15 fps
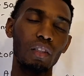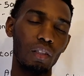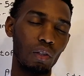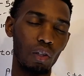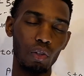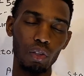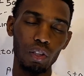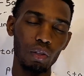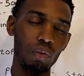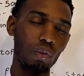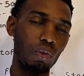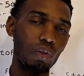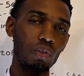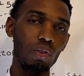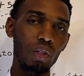okay,
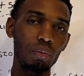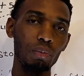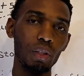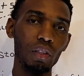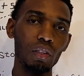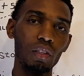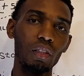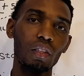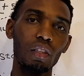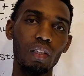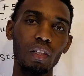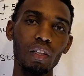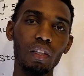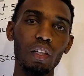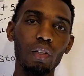what do I mean?
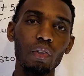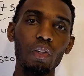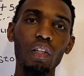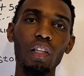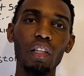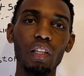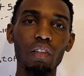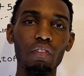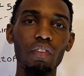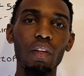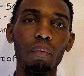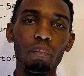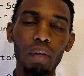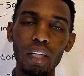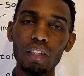Now, if the
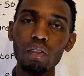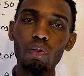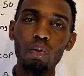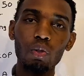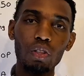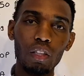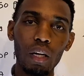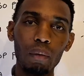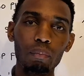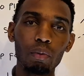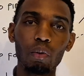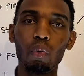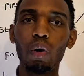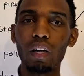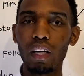price goes up
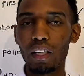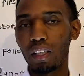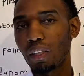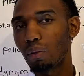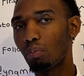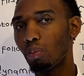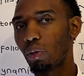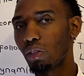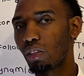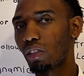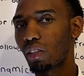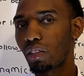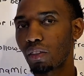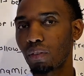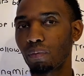100 points,
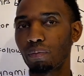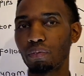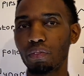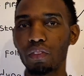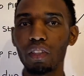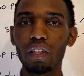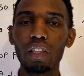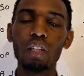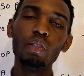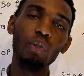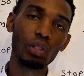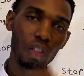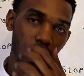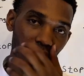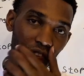
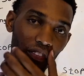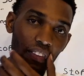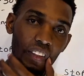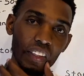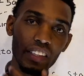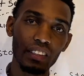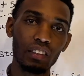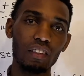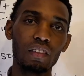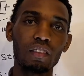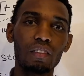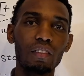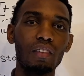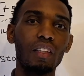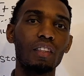your safety net,
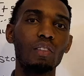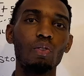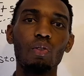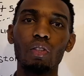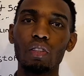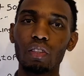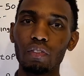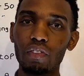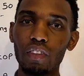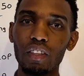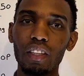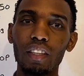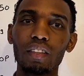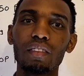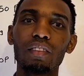that is your safety
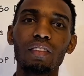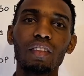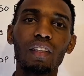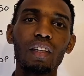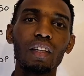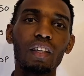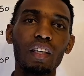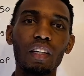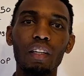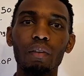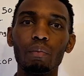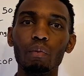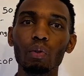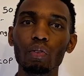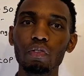net,
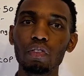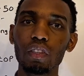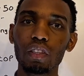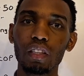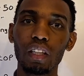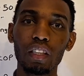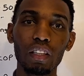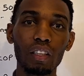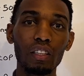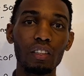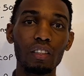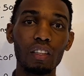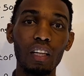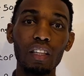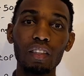moves suddenly
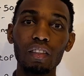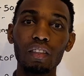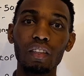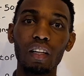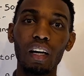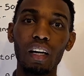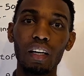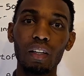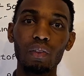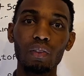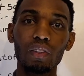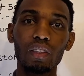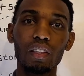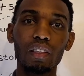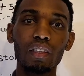stand
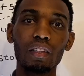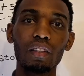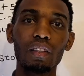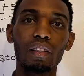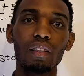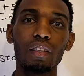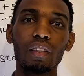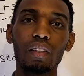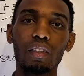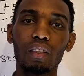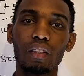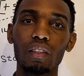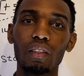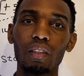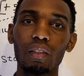around and
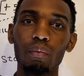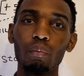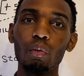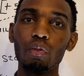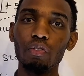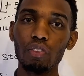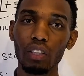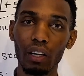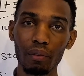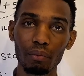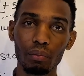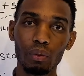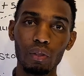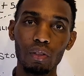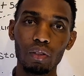moves
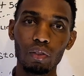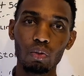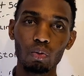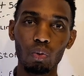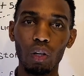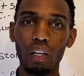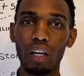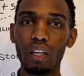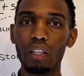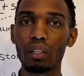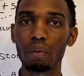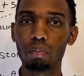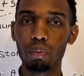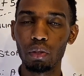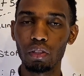up to 100
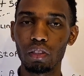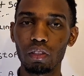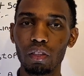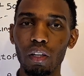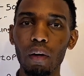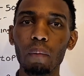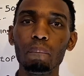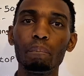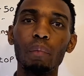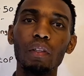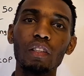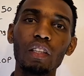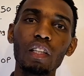points. But